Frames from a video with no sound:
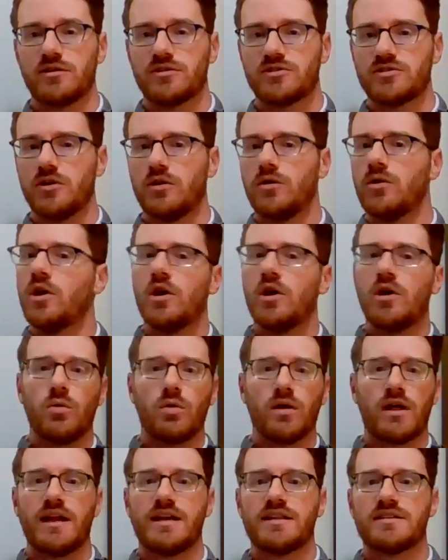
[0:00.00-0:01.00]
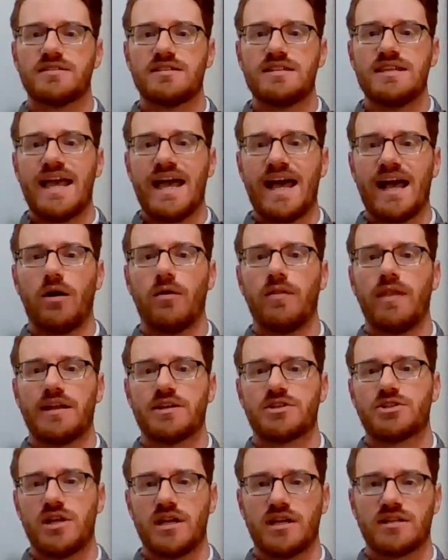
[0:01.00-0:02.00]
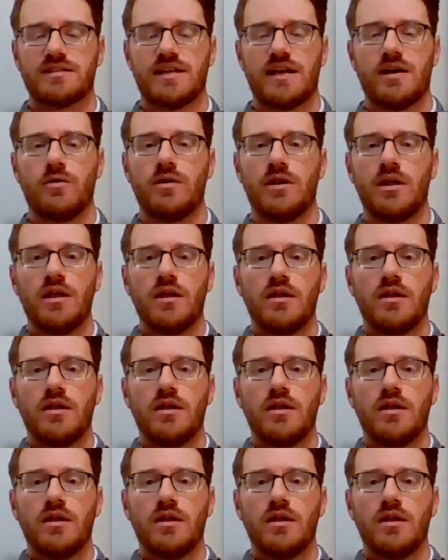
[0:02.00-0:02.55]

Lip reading: So we'll kind of see how that shakes out.